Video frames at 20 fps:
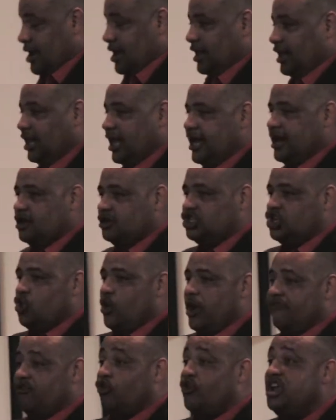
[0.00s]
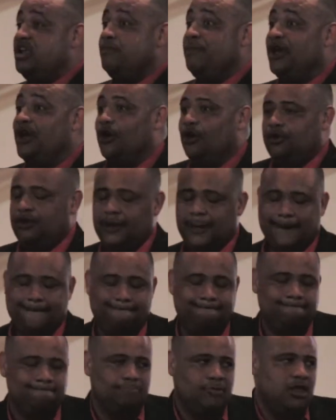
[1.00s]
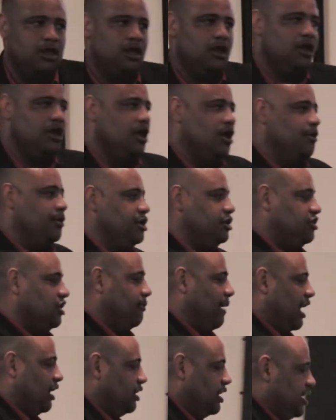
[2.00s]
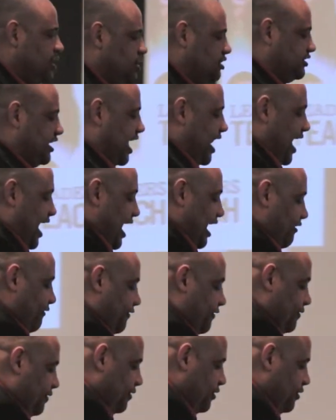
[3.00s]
leaders who have rebuilt, when you think about leaders that have